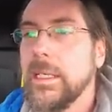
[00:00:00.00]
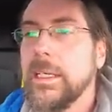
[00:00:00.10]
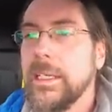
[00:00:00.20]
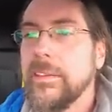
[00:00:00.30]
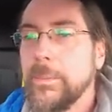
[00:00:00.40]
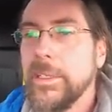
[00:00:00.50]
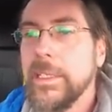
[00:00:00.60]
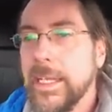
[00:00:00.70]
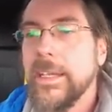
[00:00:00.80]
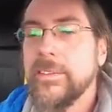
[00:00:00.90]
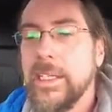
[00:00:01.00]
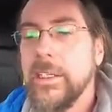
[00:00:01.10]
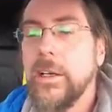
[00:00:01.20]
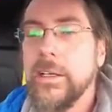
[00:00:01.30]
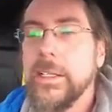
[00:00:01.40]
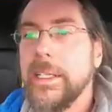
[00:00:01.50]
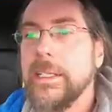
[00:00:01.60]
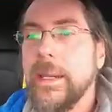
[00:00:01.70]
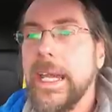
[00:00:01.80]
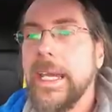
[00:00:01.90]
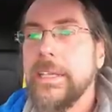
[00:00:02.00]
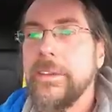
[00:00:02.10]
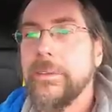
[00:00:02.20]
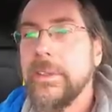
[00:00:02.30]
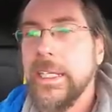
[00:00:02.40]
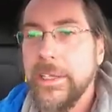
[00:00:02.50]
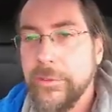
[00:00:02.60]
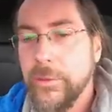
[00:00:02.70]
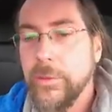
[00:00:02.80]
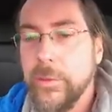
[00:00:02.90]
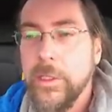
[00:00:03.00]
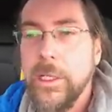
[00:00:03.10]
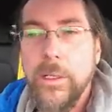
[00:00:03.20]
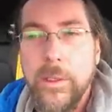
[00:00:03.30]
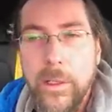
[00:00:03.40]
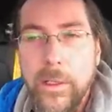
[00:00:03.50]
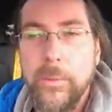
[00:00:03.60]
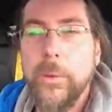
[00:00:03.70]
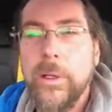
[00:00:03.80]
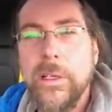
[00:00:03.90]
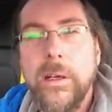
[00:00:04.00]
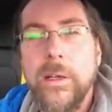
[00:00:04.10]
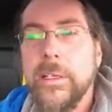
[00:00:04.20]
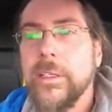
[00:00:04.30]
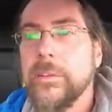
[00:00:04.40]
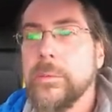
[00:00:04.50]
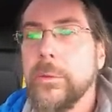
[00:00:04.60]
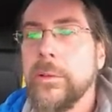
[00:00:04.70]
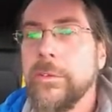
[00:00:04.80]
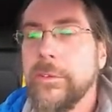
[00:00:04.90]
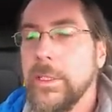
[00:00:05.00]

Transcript: It's a bit, like I said, harder than my ID.3. You have to work harder to move.